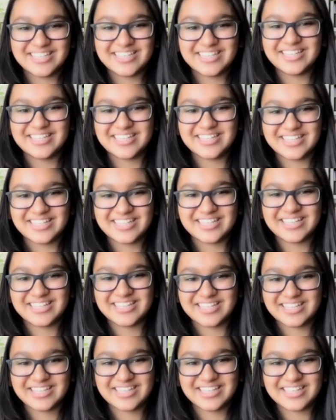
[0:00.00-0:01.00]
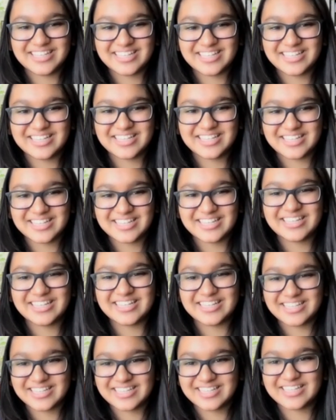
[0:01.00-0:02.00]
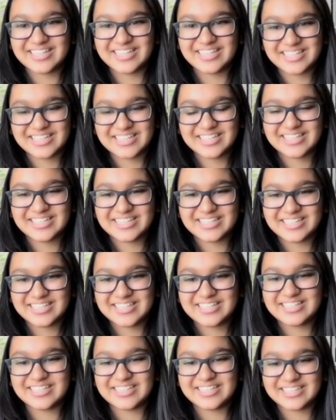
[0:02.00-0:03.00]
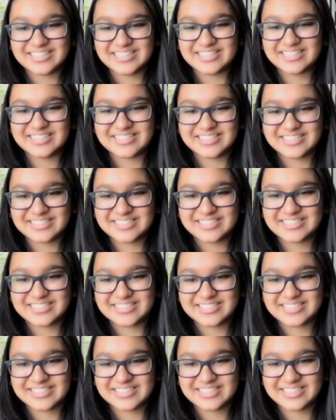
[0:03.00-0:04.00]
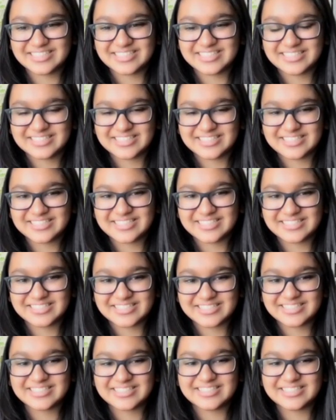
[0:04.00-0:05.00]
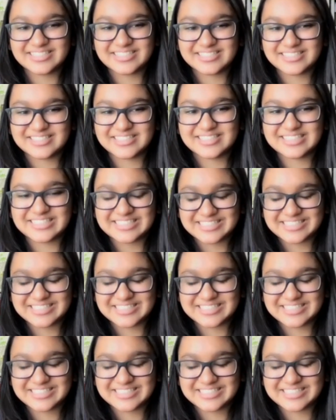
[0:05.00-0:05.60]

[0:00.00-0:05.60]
The person shown says nothing.